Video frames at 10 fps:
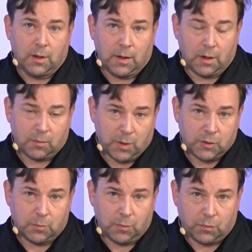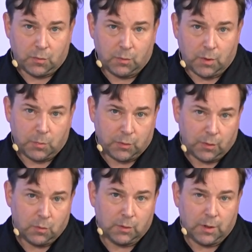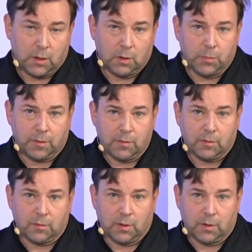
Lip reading: And as mentioned before, we are putting all the e-com businesses